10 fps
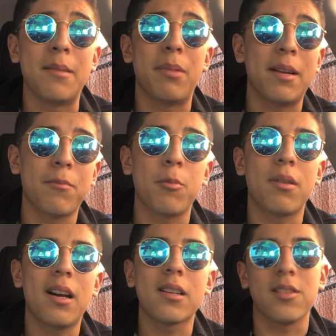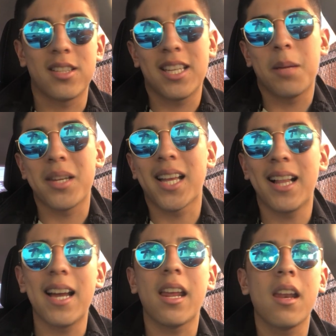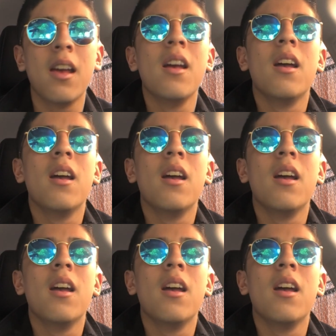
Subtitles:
Denver Broncos see him declining.